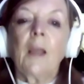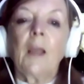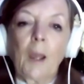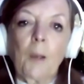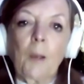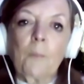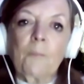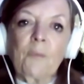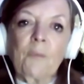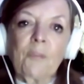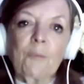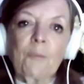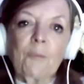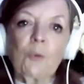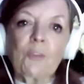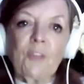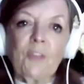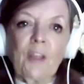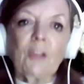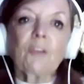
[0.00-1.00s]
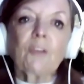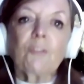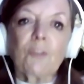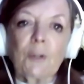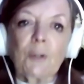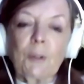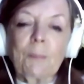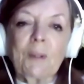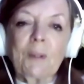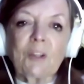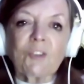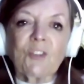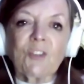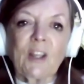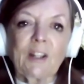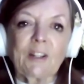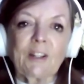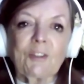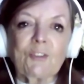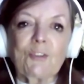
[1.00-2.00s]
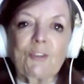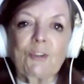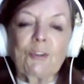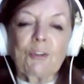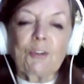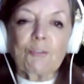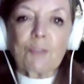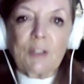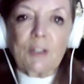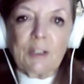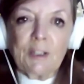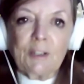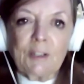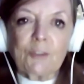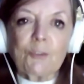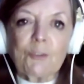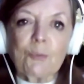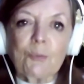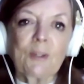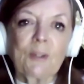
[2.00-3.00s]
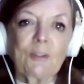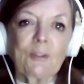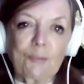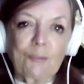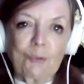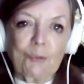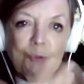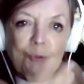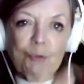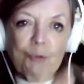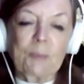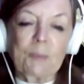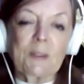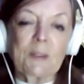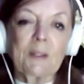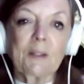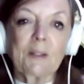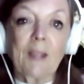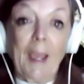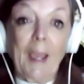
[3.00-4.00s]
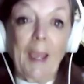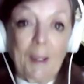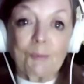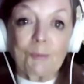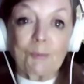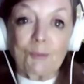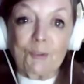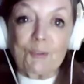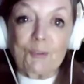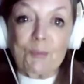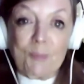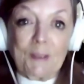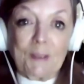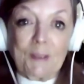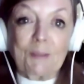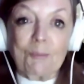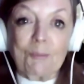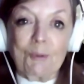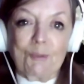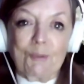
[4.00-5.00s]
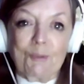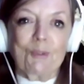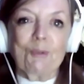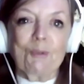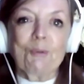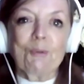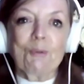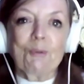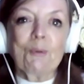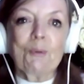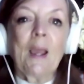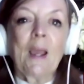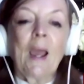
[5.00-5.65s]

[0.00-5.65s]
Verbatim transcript: Um, well, thank you very much, Alex, and it really is wonderful to be able to speak with you.